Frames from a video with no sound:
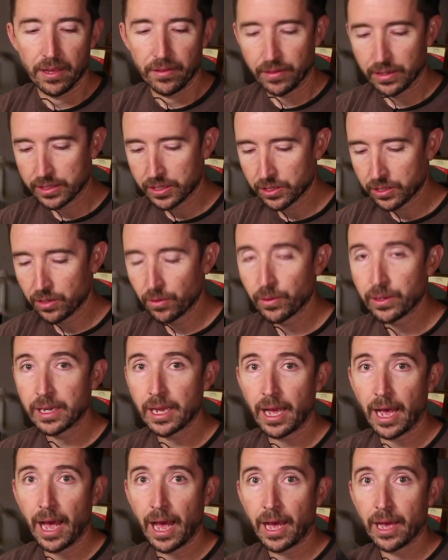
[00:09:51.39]
This is going
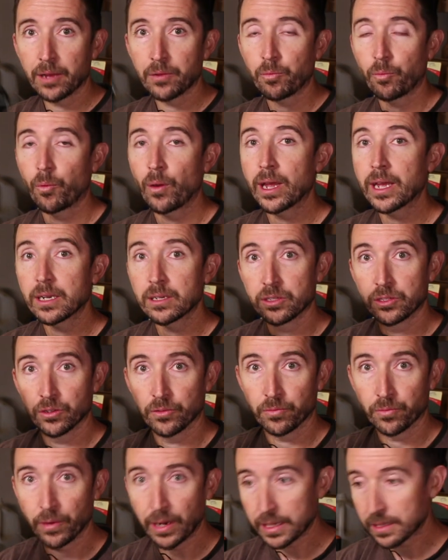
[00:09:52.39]
to add weight
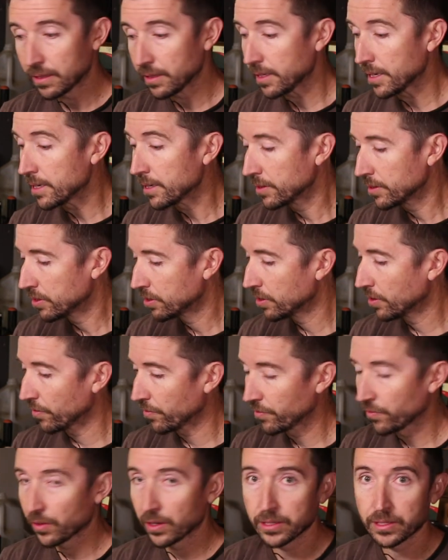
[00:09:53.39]
directly to the
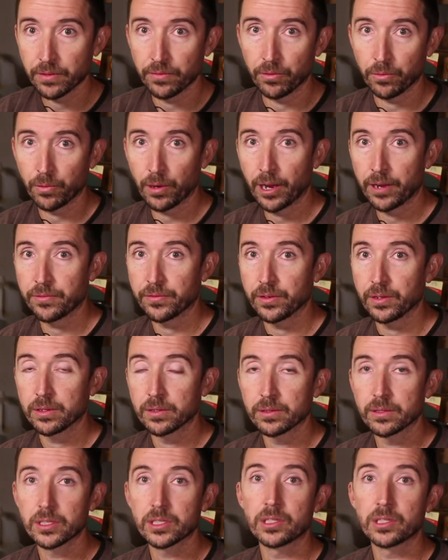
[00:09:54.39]
front of the rifle.